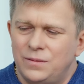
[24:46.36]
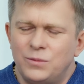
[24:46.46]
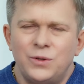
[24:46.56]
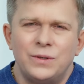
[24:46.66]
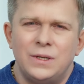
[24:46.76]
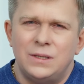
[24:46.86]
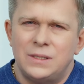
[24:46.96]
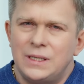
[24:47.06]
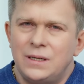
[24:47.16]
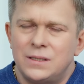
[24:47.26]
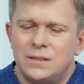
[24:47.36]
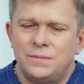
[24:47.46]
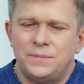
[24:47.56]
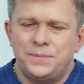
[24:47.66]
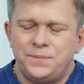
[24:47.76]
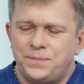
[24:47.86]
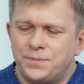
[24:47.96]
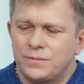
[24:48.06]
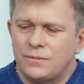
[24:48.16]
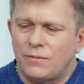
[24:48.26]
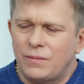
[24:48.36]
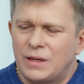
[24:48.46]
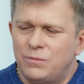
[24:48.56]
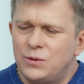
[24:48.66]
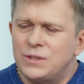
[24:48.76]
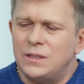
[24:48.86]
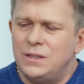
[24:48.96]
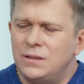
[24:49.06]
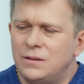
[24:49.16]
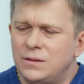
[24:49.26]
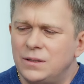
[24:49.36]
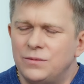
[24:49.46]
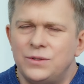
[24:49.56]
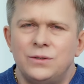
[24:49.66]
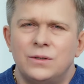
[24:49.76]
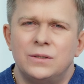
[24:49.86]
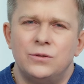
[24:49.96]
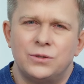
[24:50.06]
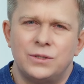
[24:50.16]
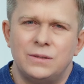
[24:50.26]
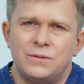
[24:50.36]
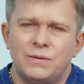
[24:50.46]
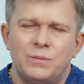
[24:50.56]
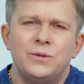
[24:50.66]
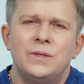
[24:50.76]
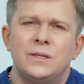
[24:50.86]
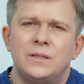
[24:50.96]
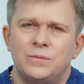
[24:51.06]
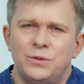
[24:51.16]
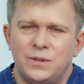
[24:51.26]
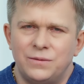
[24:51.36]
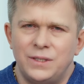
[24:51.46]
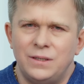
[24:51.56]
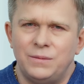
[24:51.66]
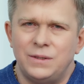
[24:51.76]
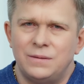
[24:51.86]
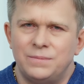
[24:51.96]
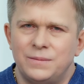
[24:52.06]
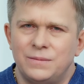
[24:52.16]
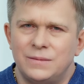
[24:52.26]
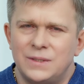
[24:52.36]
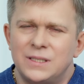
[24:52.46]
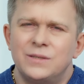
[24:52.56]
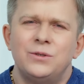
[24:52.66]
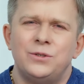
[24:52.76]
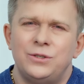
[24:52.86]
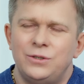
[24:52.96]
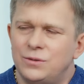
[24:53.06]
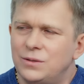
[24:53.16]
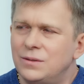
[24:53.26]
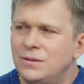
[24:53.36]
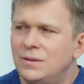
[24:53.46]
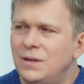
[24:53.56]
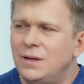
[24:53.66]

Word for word: is that many of us do it all just from the heart, in our free time, at our own expense,